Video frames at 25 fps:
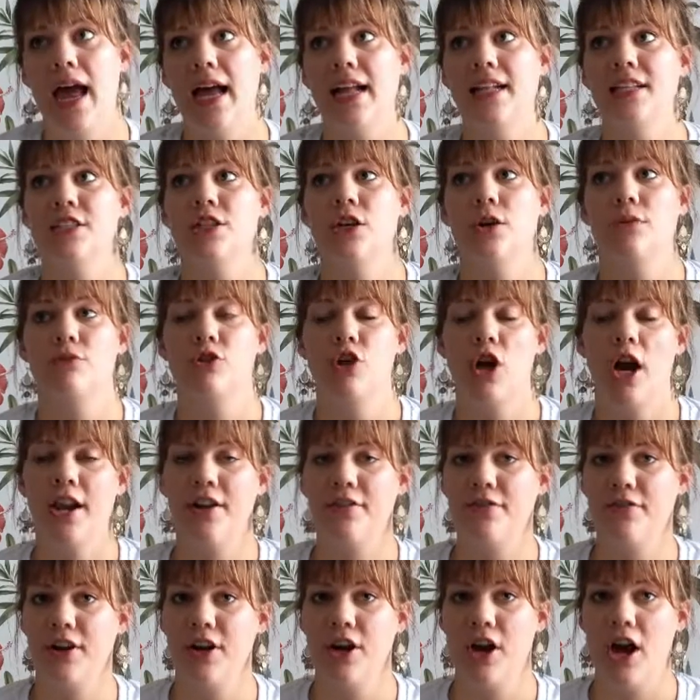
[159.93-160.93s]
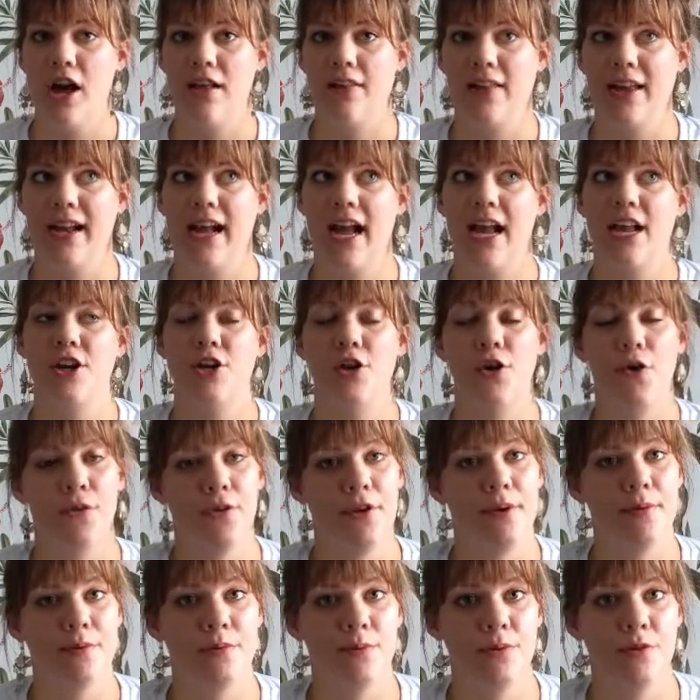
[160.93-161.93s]
And so I'm trying to figure out, like, I know
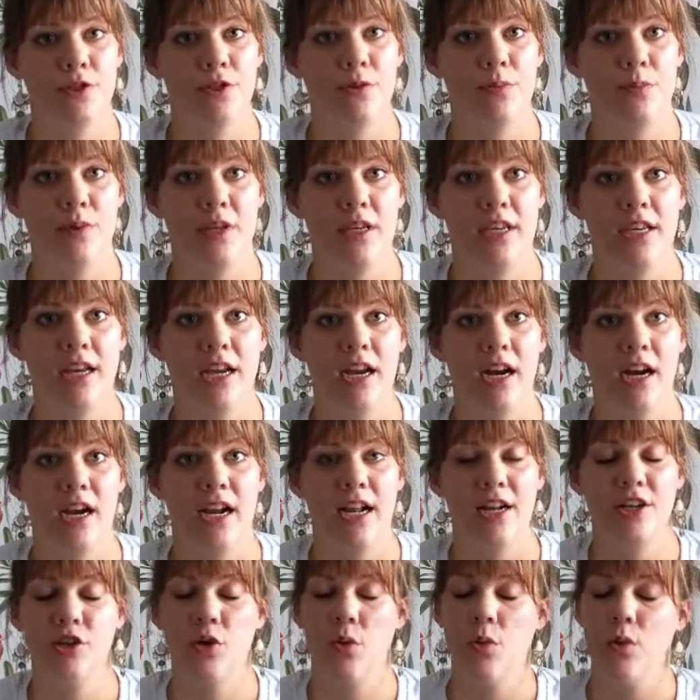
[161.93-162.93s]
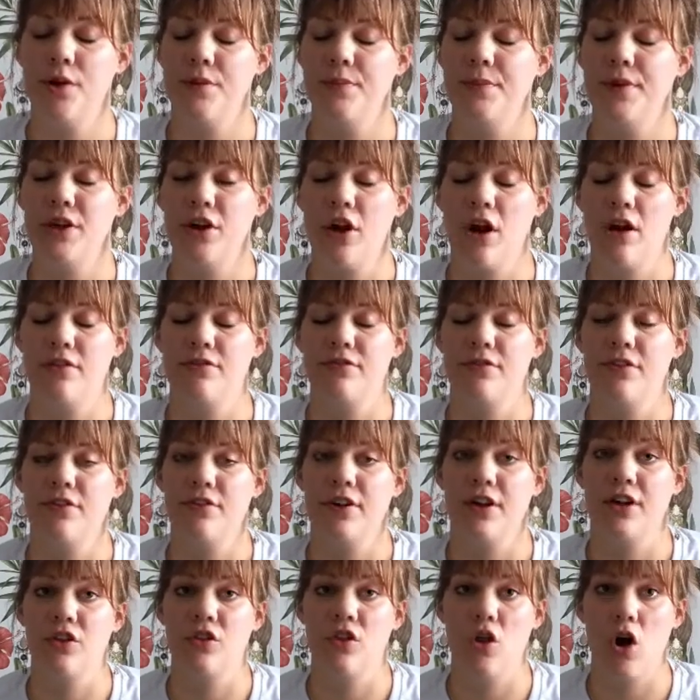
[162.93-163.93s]
that I'm supposed to be here and I don't want to be gone for
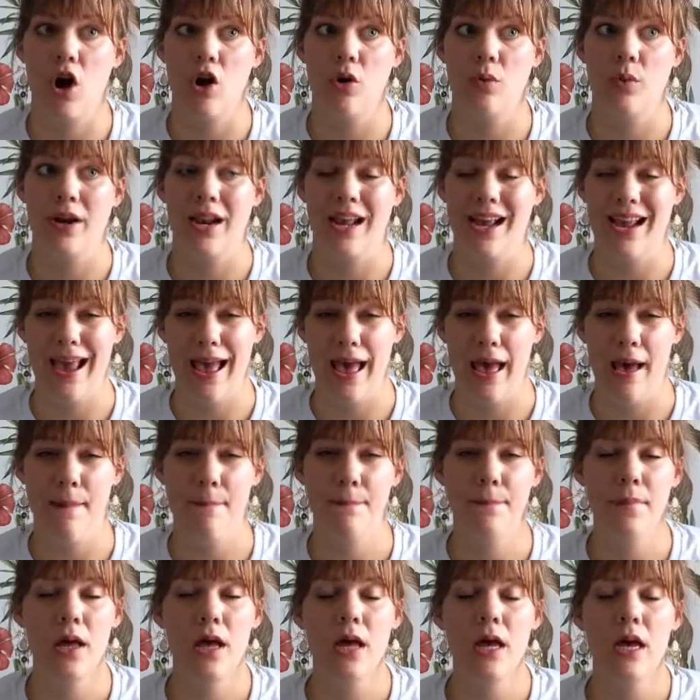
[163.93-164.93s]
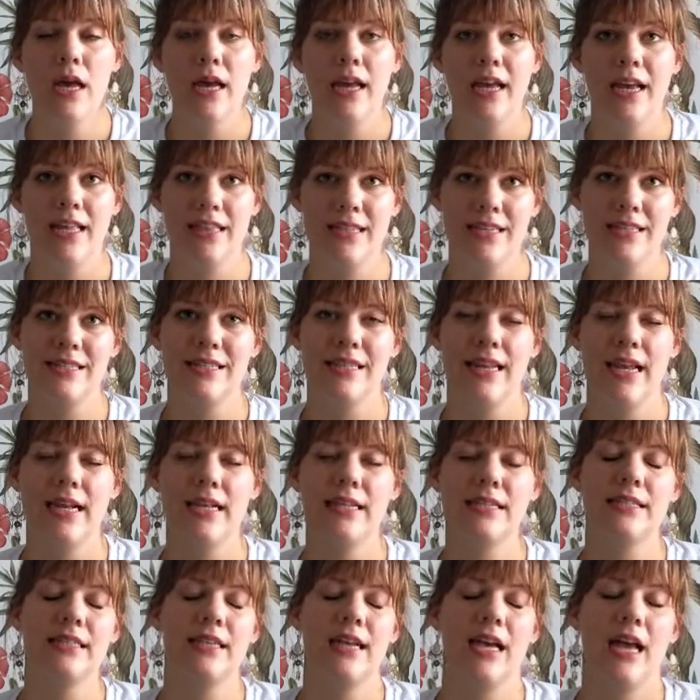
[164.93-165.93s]
very long when I am in the
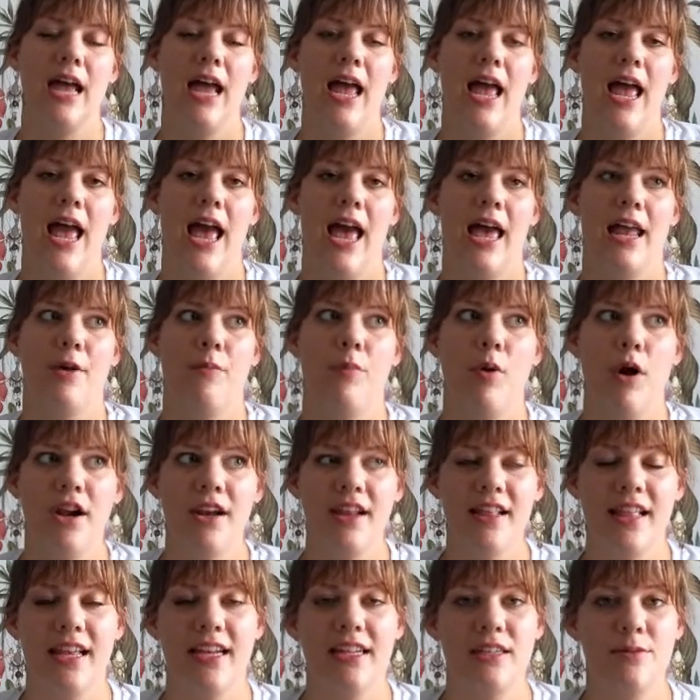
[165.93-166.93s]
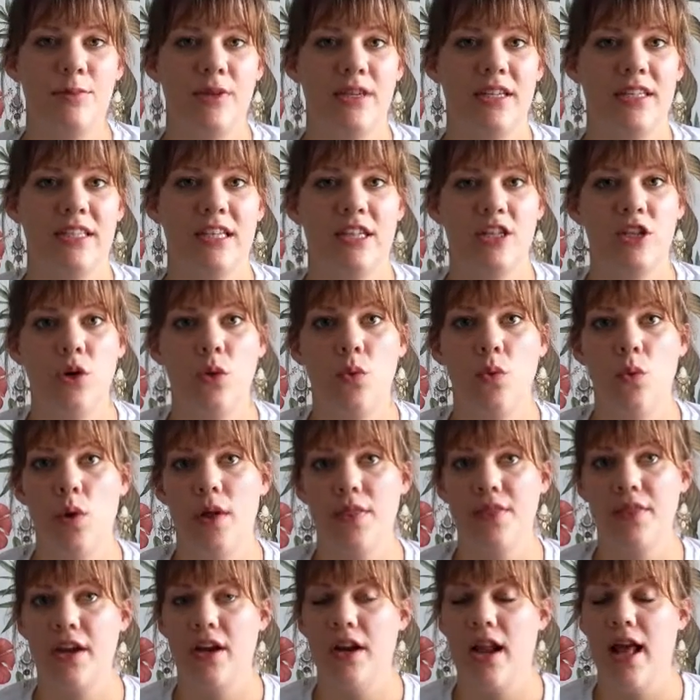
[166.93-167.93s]
States. And a part of that is because I don't
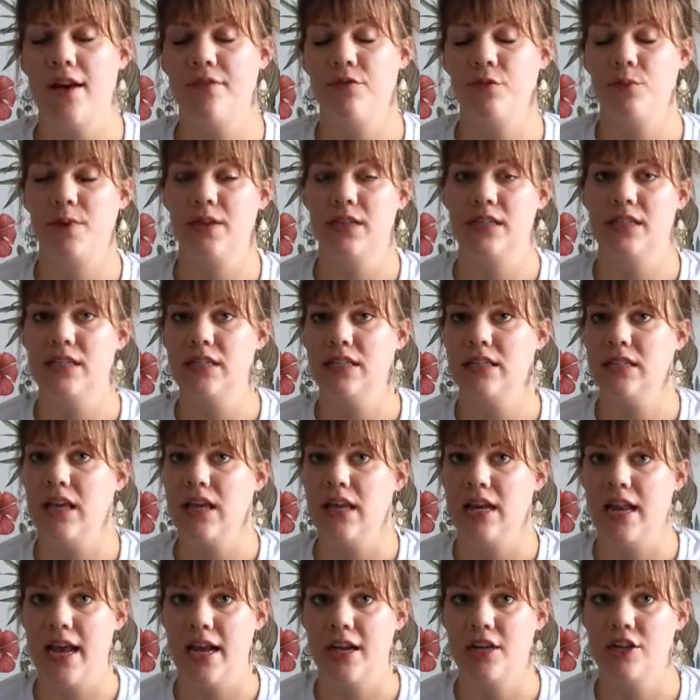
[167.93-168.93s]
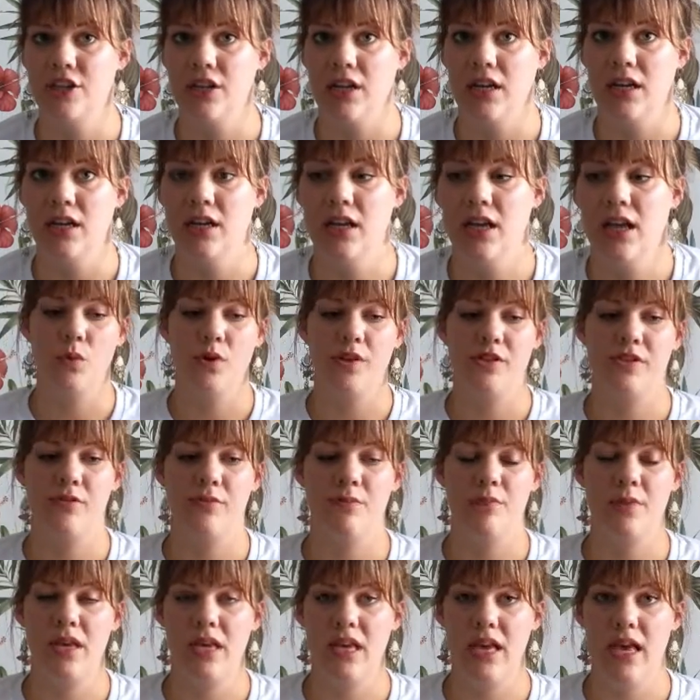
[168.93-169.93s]
want there to ever be a disconnection
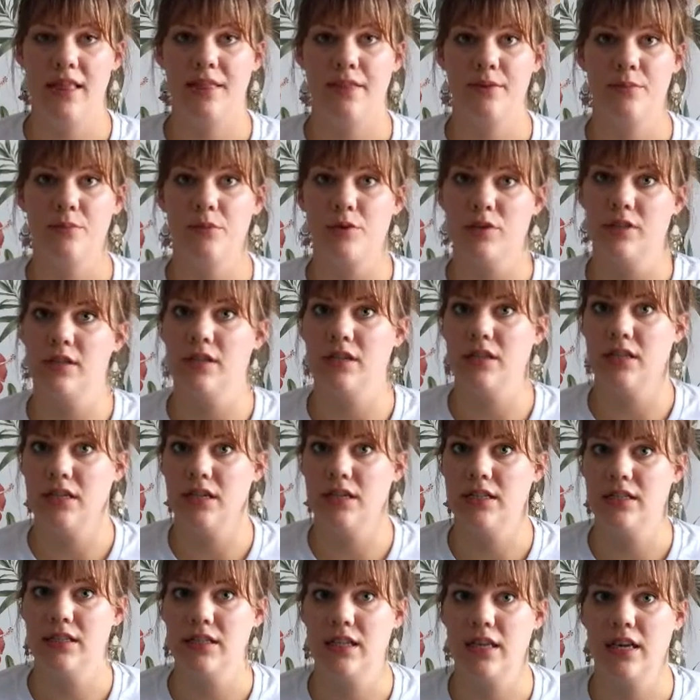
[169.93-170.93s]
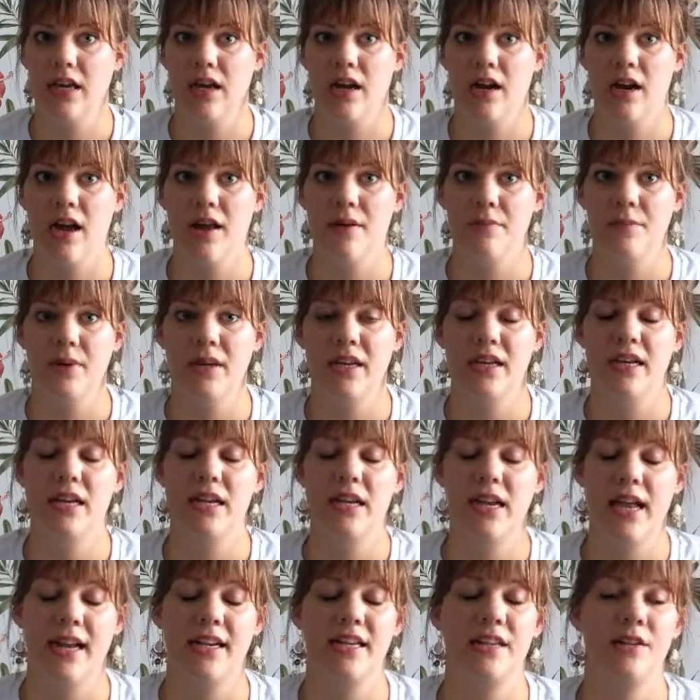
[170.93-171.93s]
with me and the Brazilians here and being
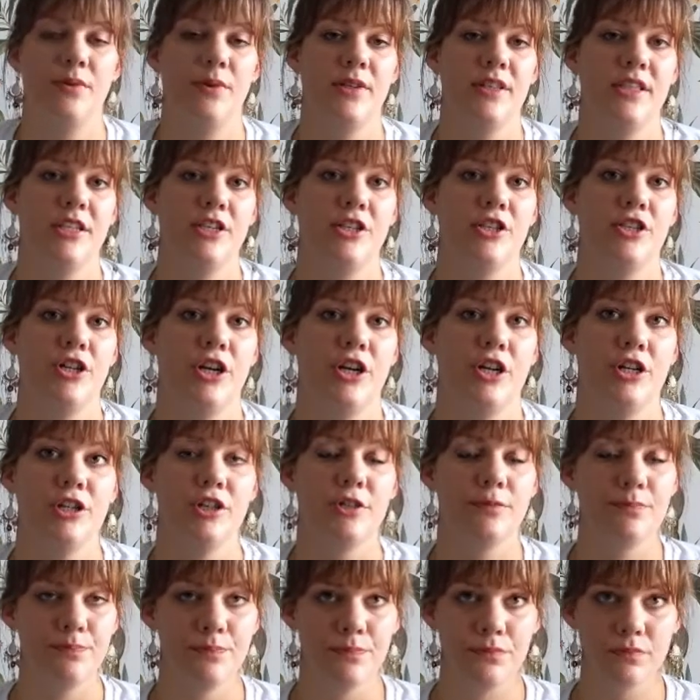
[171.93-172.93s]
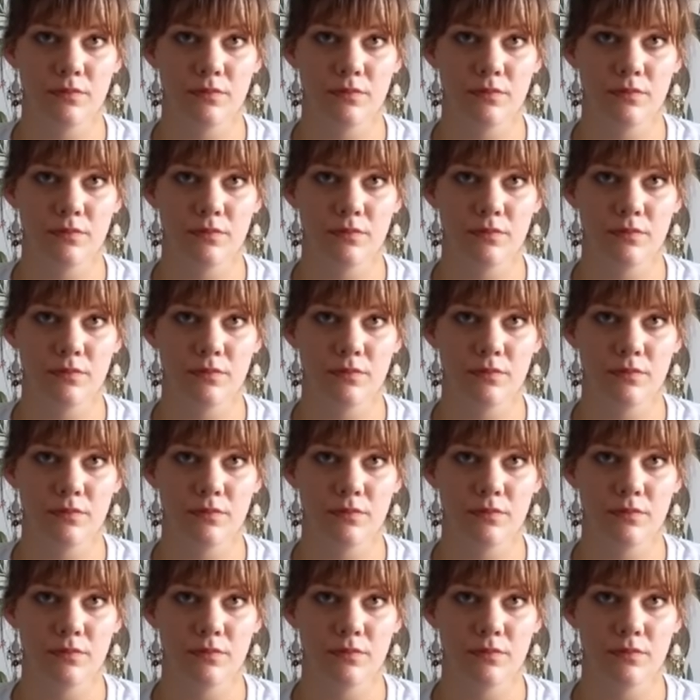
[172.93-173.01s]
connected with this church.